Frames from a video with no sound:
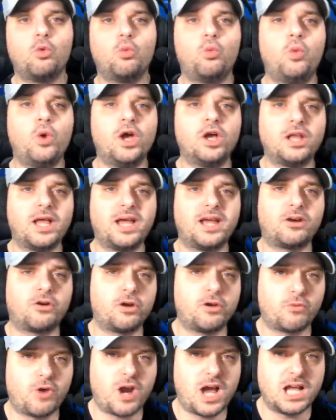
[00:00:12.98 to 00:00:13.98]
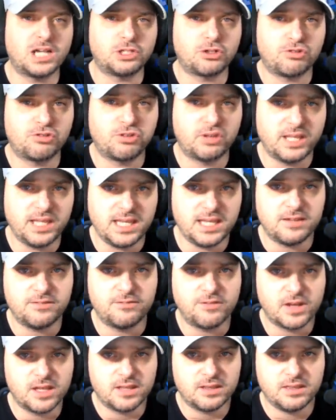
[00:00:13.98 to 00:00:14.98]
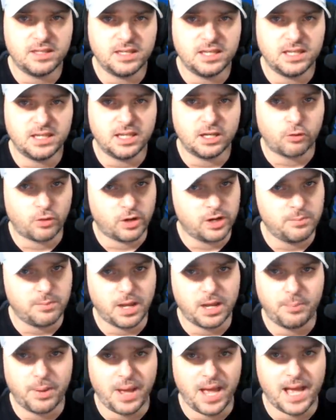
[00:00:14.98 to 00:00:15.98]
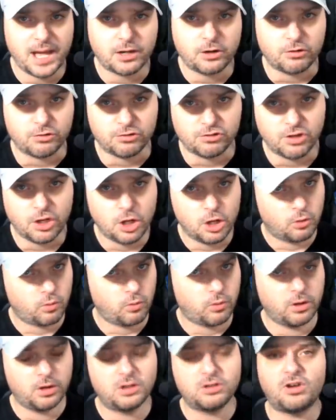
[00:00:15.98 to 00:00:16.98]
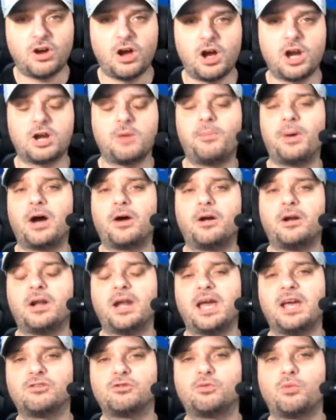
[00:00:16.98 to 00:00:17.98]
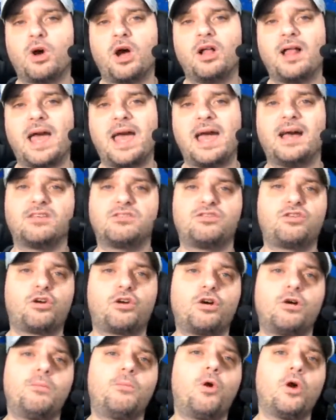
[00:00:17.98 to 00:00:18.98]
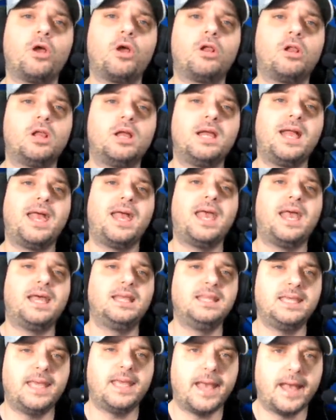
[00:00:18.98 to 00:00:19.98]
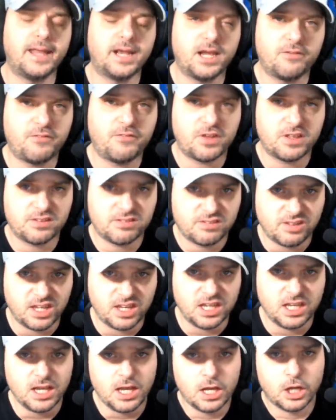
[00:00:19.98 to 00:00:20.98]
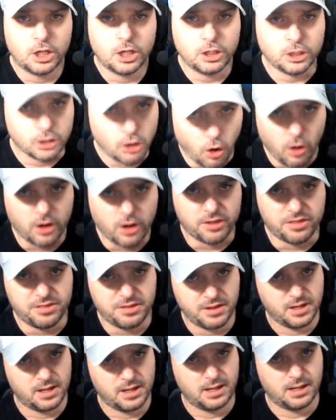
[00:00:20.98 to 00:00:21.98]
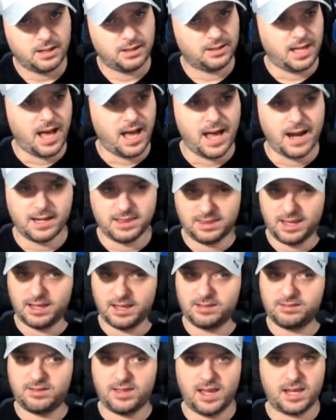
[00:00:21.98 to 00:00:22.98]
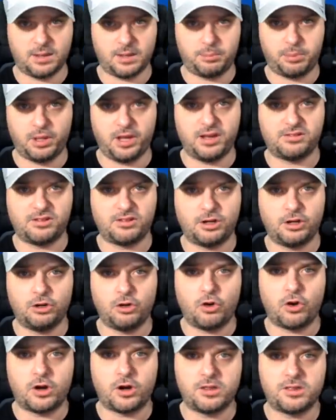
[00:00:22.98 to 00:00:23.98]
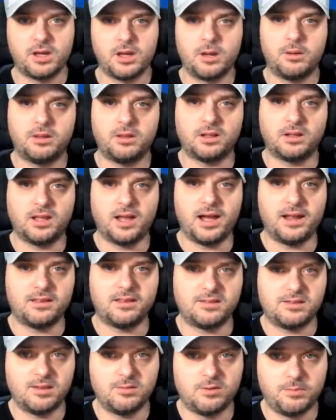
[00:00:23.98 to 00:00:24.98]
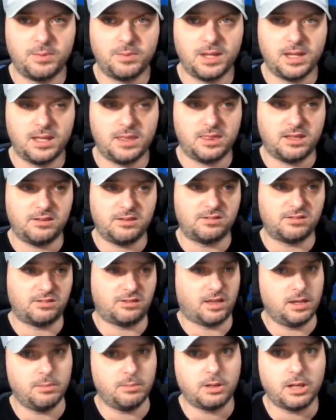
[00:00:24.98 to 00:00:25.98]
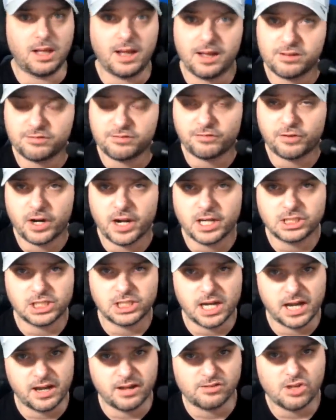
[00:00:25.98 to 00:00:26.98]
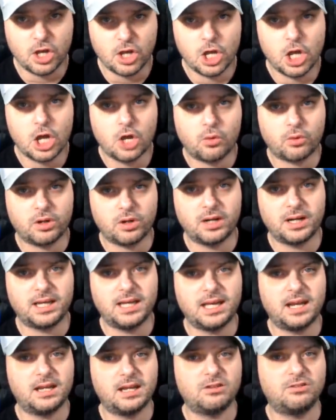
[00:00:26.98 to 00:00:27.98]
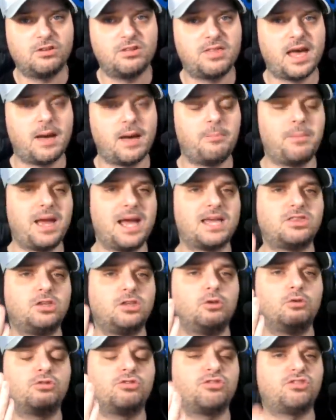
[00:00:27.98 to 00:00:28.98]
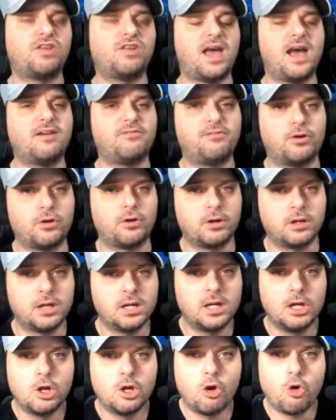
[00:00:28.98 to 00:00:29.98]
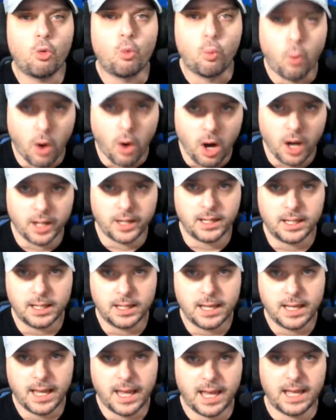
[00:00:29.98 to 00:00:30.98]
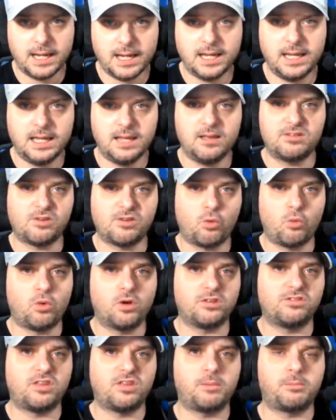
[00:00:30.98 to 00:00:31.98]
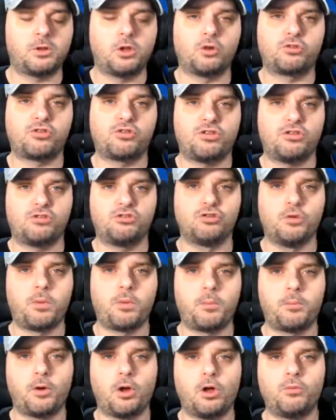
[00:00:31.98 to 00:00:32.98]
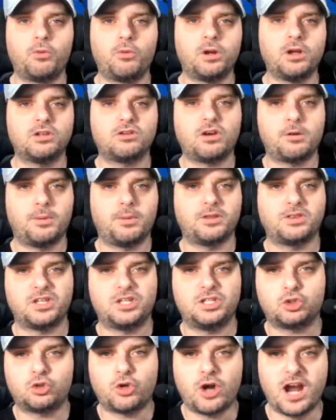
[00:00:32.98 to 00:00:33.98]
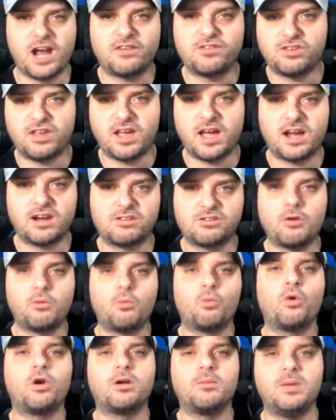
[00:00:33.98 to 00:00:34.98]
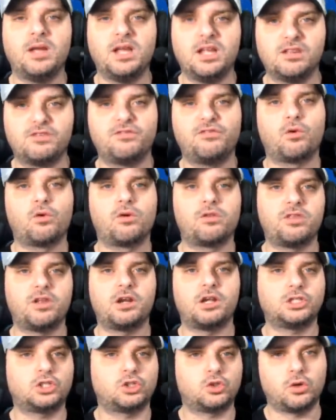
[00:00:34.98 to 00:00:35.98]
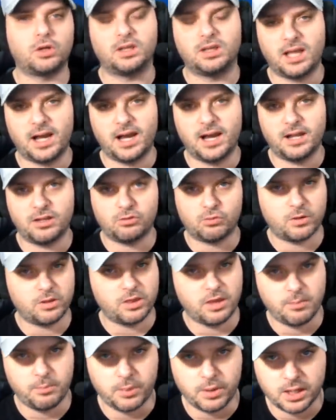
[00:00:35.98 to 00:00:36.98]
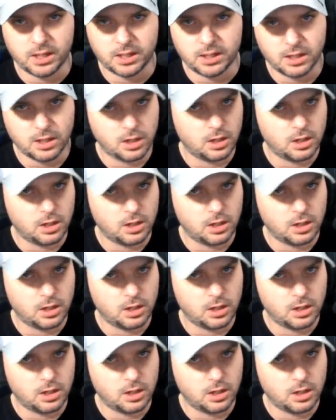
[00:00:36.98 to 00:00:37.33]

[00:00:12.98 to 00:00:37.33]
Will Aaron Rodgers leave the Green Bay Packers? We're going to talk about it, as well as turmoil in the NFC North. A lot of things taking place in the North, and the Lions seem to be the stabilized franchise. We're going to get into that. Matthew Stafford won, and he's one step close to the Super Bowl. We're going to talk about the draft status and what it means for the Detroit Lions, where they pick,